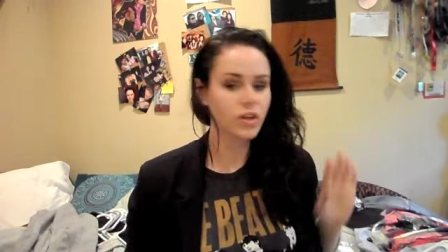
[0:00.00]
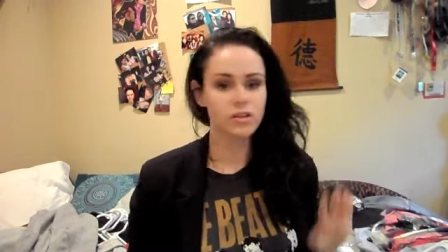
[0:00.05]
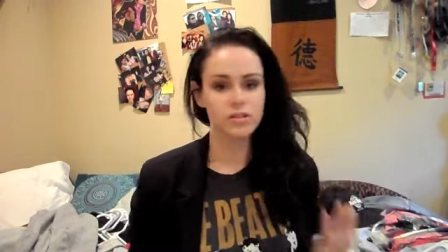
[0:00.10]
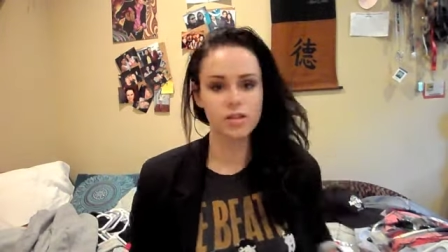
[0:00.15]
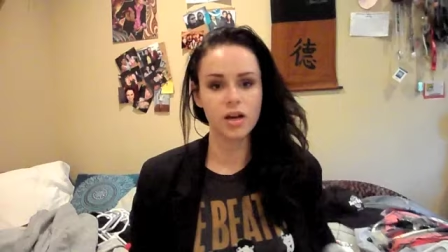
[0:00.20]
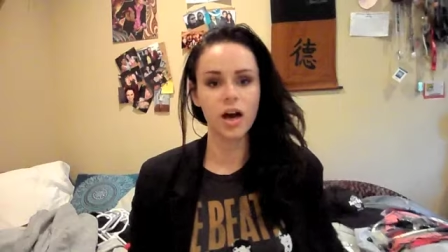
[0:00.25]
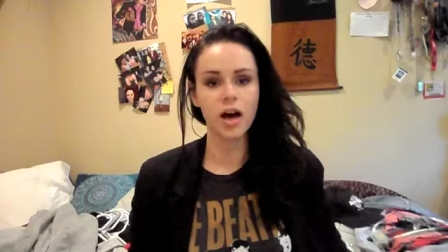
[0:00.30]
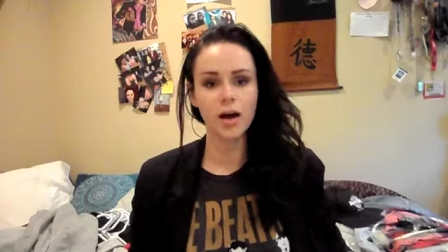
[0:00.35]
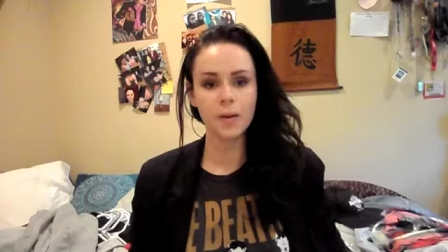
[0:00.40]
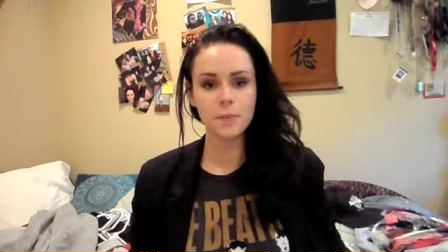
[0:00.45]

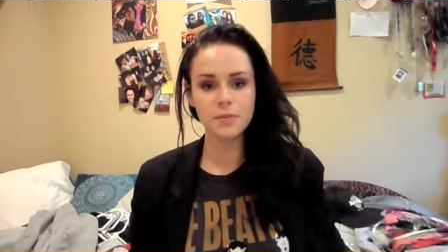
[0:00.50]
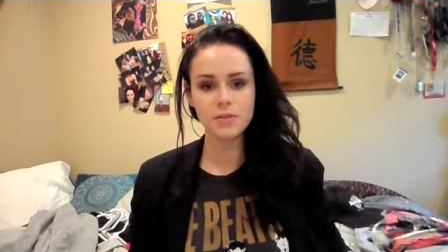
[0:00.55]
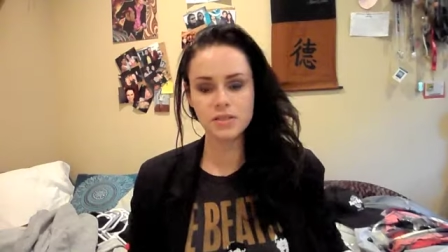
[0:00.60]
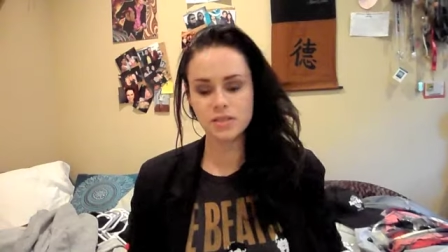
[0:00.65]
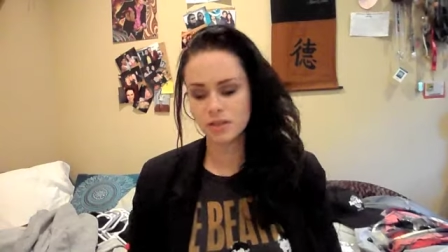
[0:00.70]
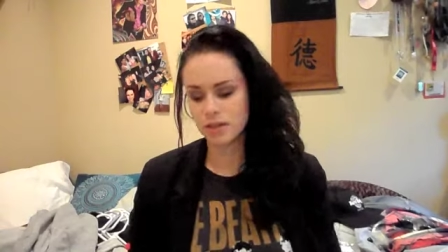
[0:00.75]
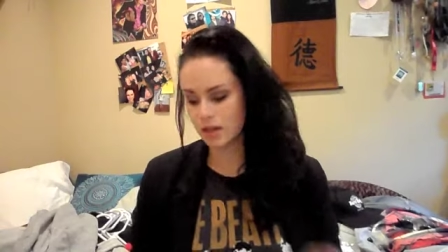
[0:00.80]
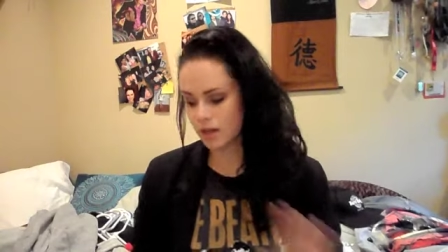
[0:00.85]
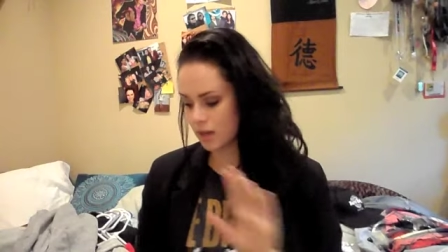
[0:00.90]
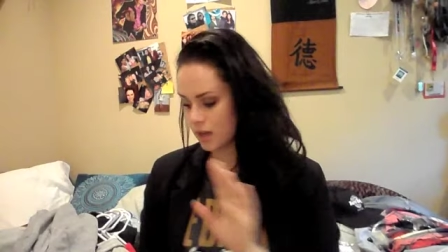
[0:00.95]

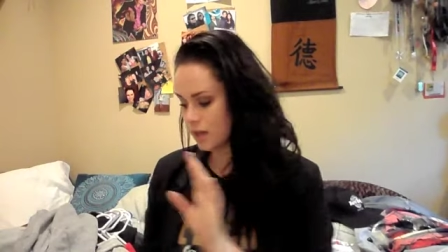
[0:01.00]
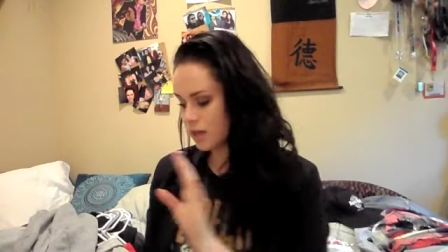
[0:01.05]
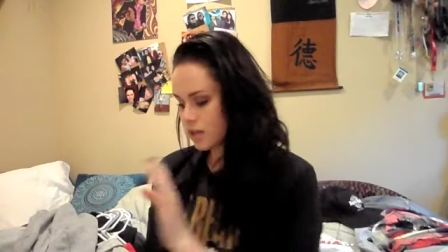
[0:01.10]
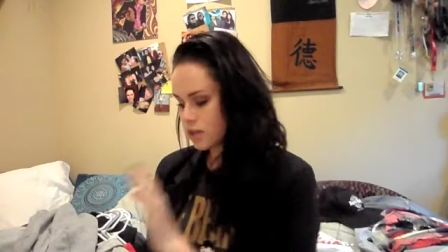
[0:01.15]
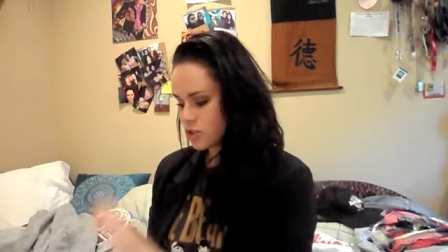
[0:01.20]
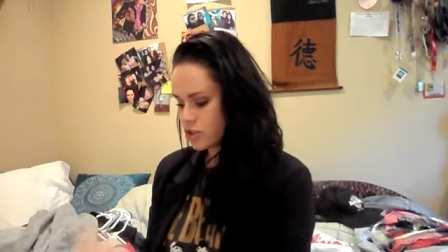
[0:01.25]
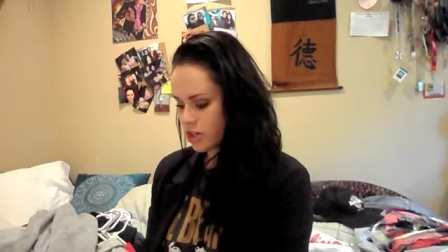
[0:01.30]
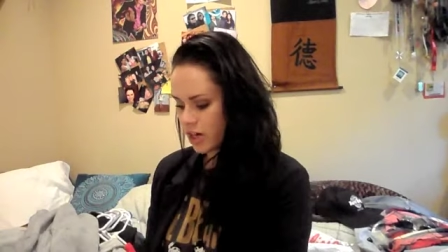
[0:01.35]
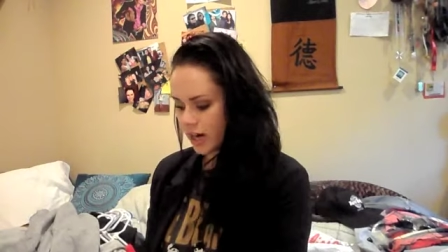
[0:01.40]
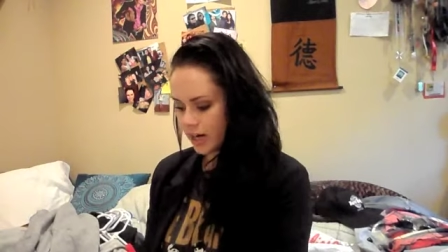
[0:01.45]
tops,
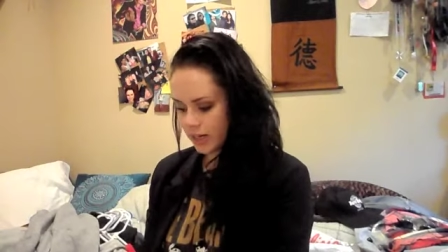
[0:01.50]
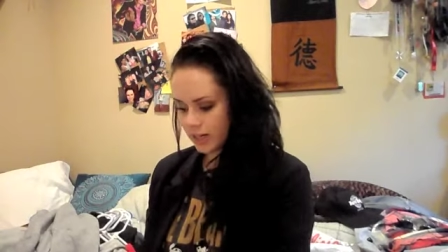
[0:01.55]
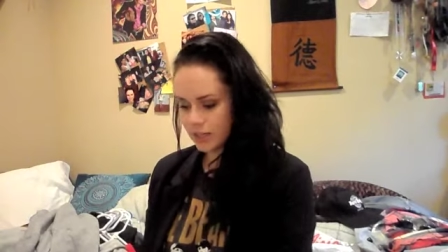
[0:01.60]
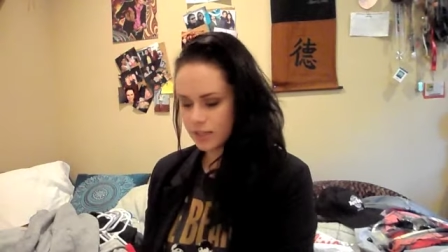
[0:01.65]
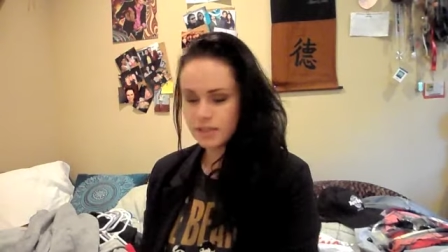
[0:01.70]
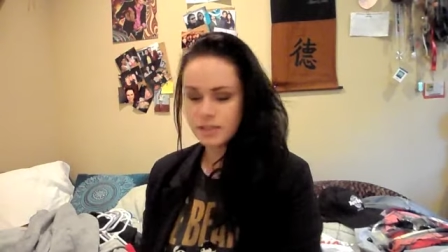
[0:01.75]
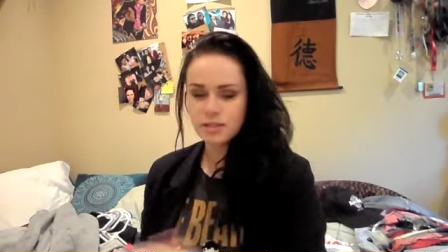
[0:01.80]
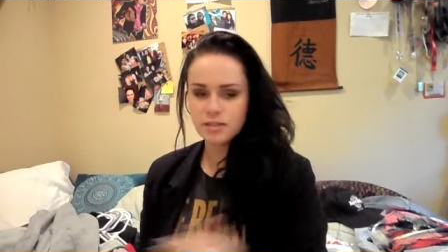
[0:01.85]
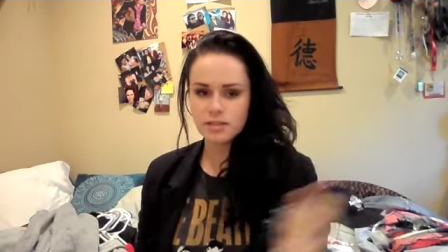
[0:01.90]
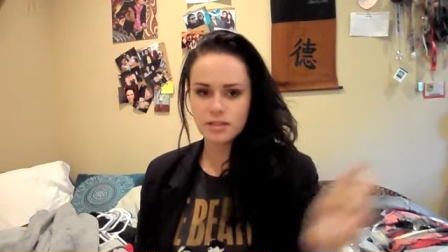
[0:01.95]

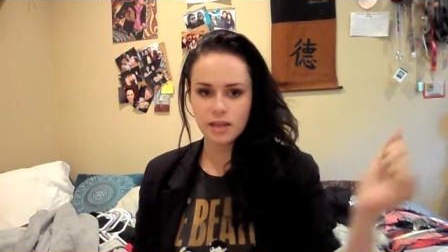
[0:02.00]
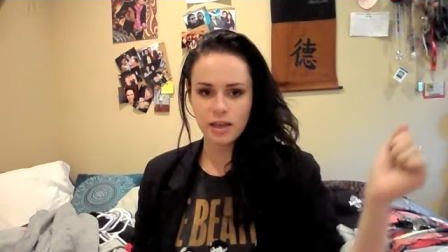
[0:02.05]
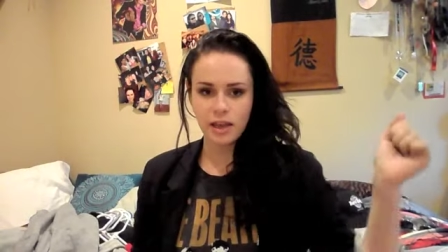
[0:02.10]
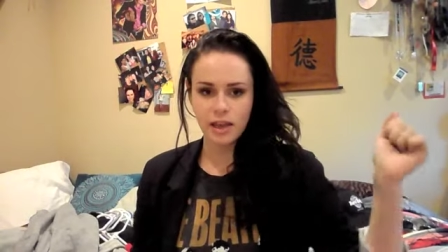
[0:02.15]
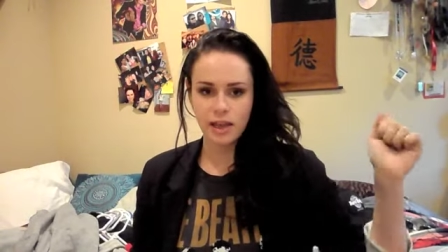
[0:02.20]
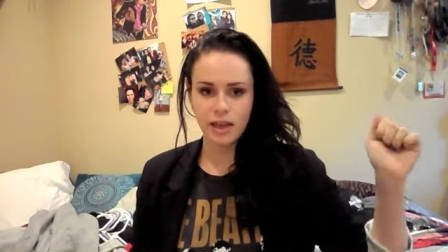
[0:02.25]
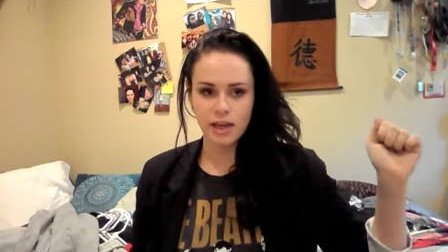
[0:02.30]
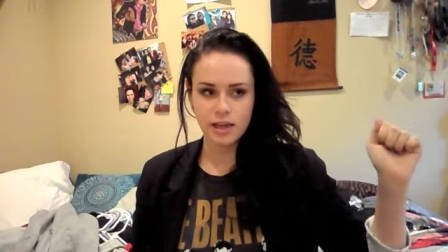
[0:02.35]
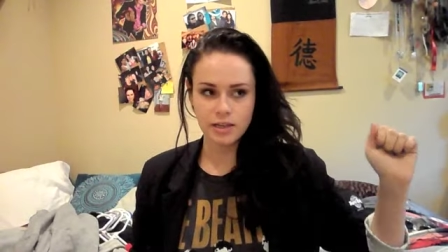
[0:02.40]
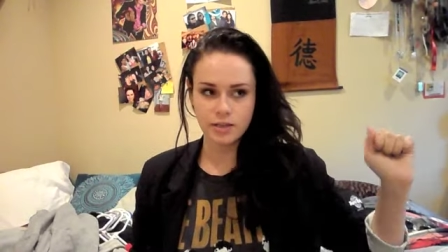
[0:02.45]
jackets,
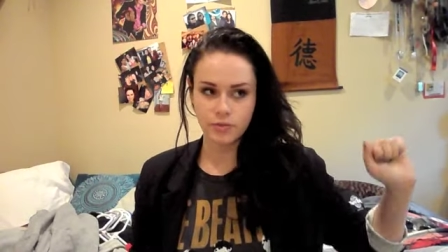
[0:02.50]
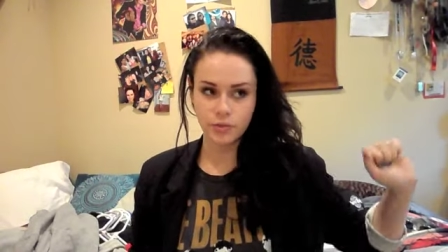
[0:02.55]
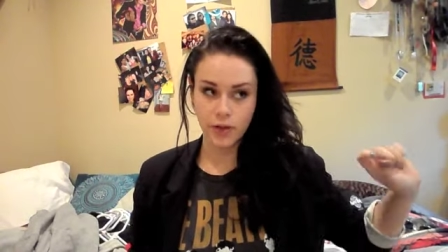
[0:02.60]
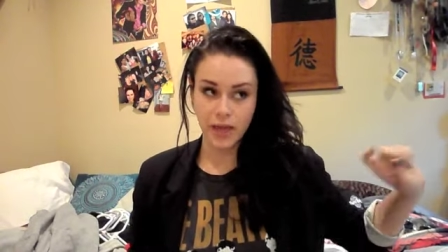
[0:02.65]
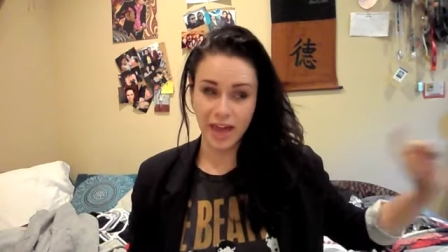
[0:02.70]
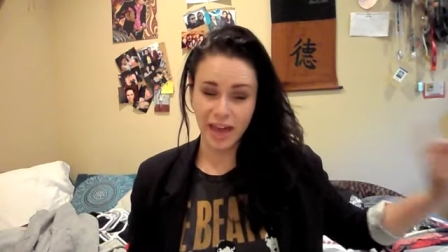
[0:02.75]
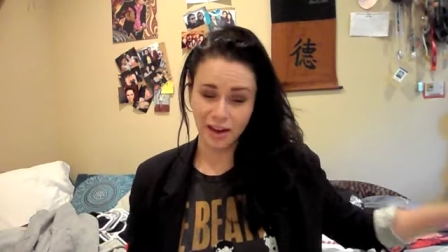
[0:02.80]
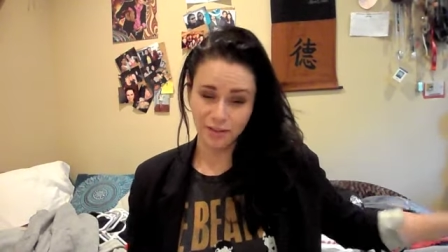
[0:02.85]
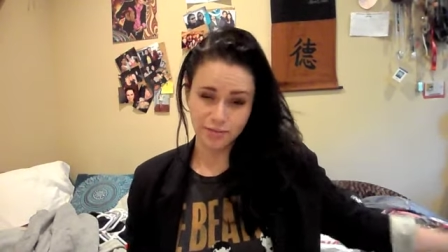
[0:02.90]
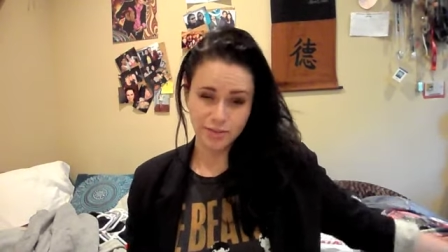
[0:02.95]
and if we
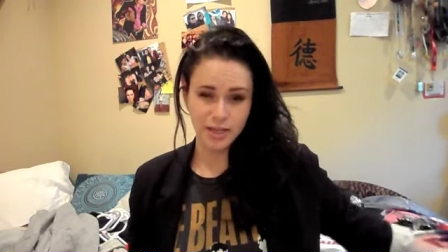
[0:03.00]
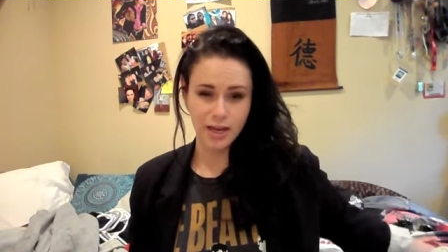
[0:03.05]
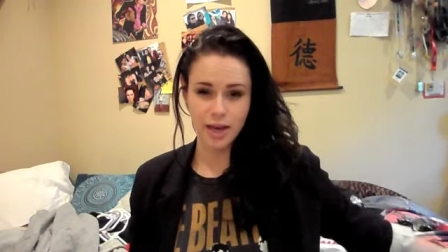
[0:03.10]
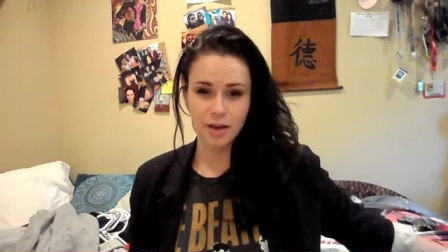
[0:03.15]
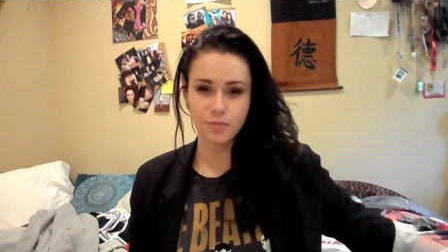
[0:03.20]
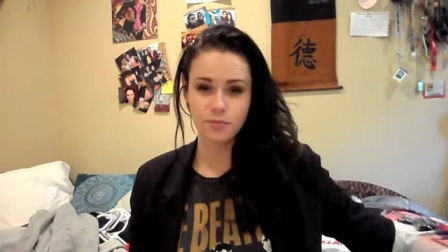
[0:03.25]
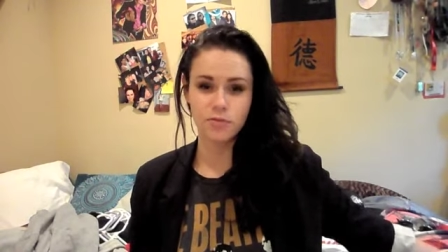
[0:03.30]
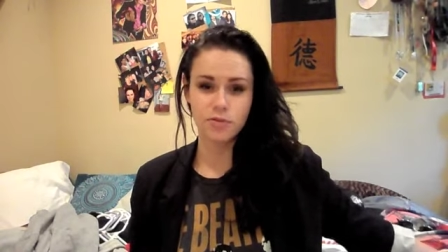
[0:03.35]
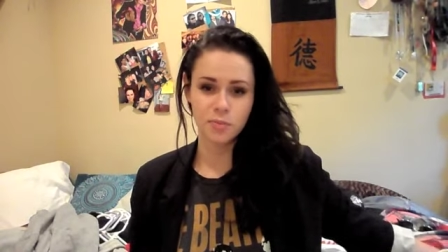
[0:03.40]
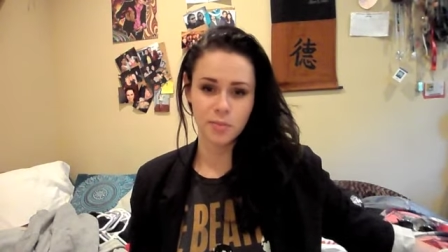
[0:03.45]
have
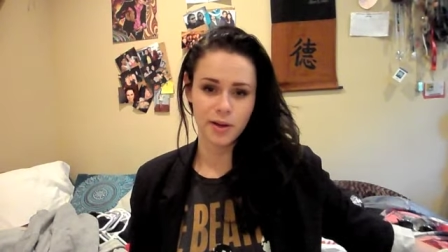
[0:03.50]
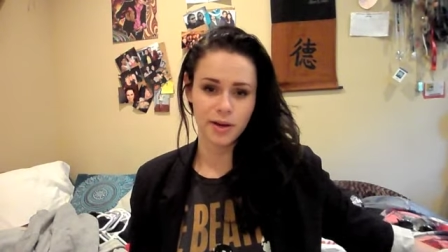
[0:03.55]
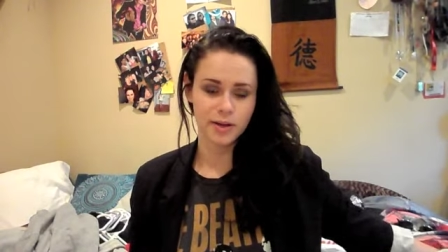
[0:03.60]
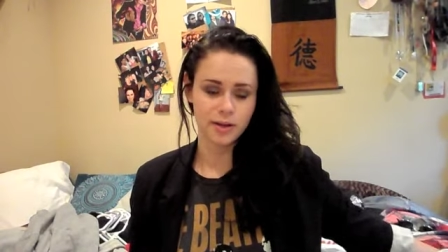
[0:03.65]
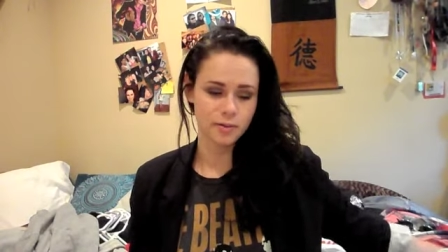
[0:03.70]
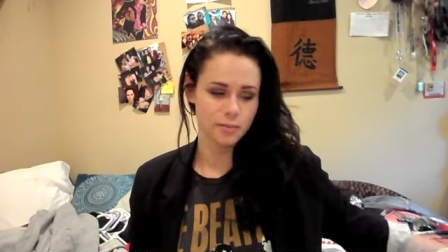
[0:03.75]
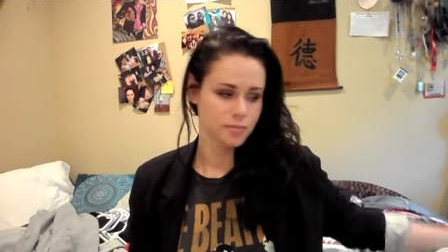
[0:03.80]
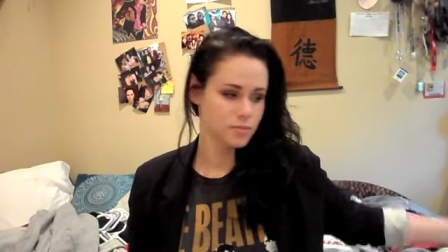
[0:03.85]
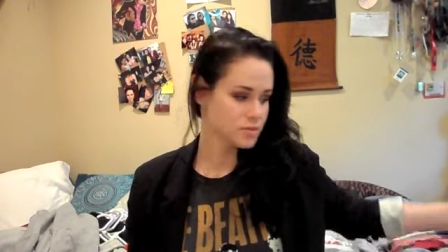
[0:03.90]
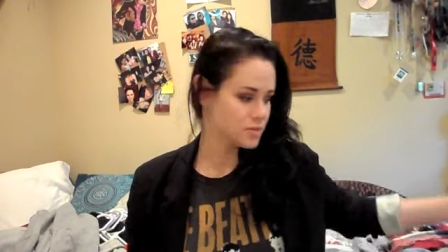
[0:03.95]
time for
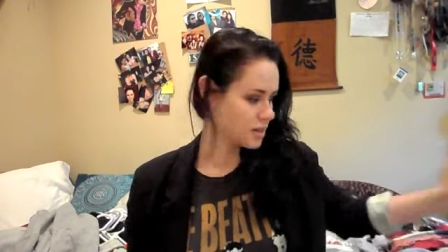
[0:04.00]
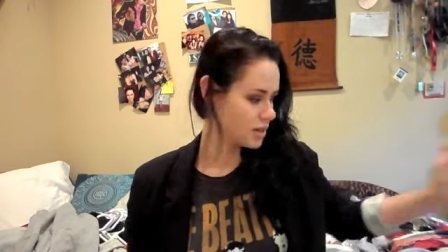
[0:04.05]
bottoms.